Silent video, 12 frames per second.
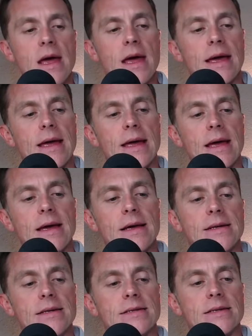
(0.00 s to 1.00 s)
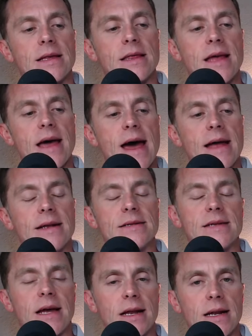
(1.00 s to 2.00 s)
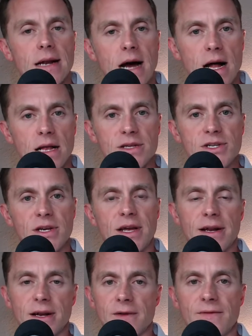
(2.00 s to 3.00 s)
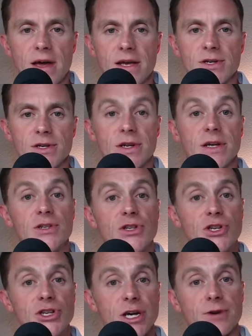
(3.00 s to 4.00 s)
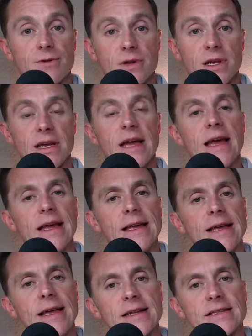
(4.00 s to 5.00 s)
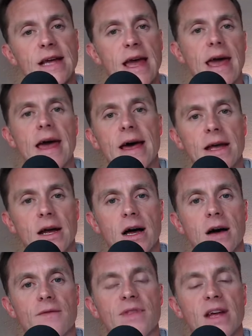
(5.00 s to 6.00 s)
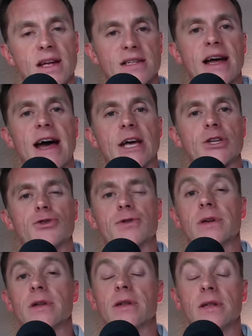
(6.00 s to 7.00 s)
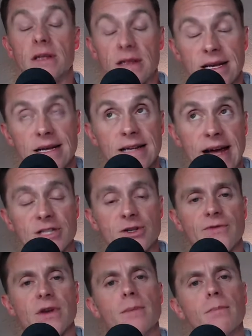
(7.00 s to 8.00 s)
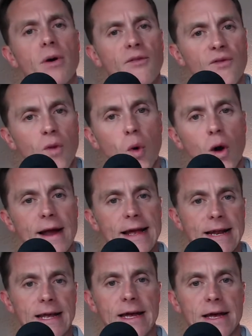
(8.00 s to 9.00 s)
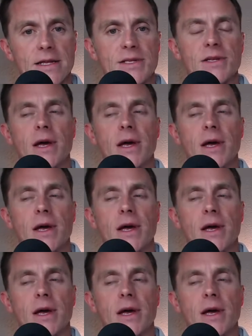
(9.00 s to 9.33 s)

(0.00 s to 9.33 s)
is that technology and innovation generally gets ahead of the catastrophe before it hits.